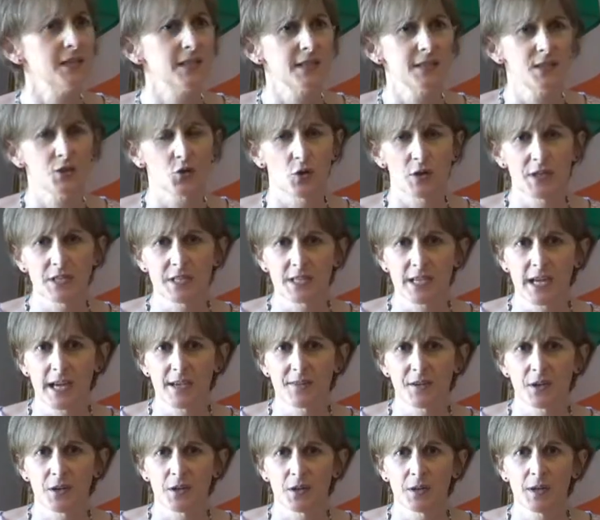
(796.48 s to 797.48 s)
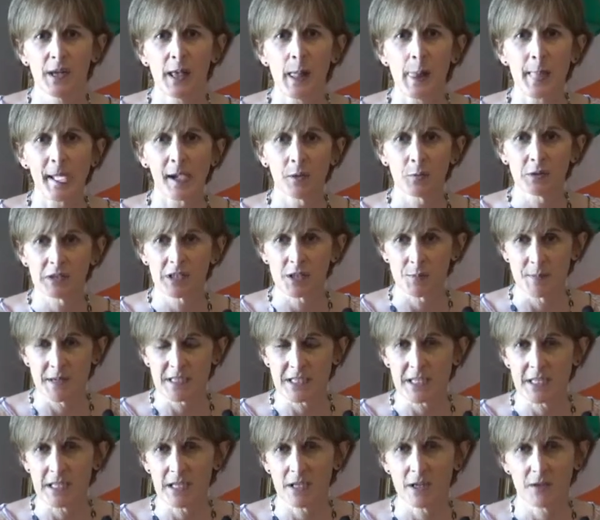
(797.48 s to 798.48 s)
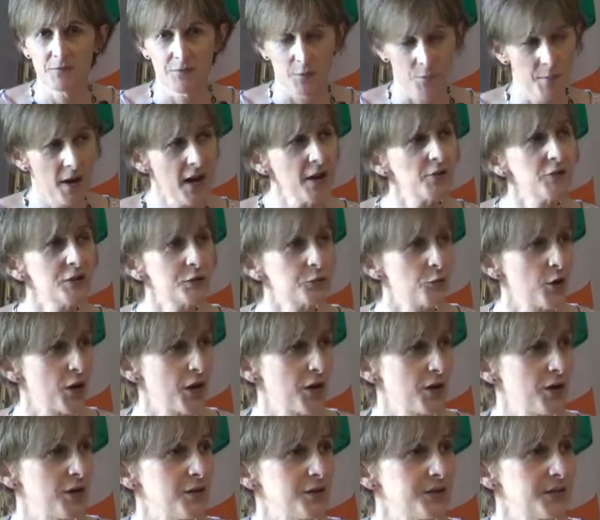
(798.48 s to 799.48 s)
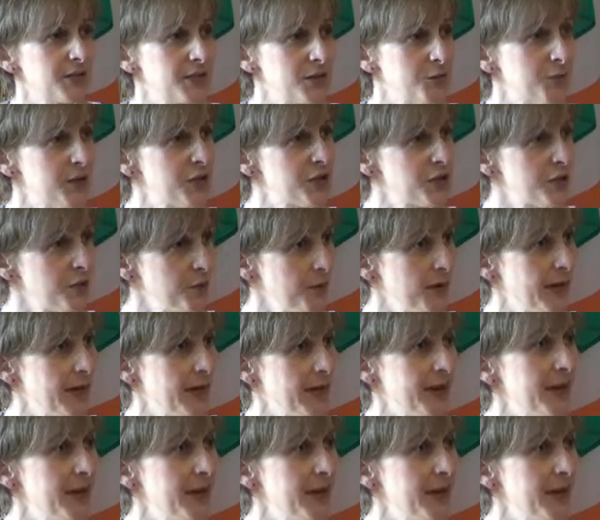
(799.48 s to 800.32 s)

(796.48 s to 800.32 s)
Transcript: has joined together with the Committee for Migrant Workers to issue a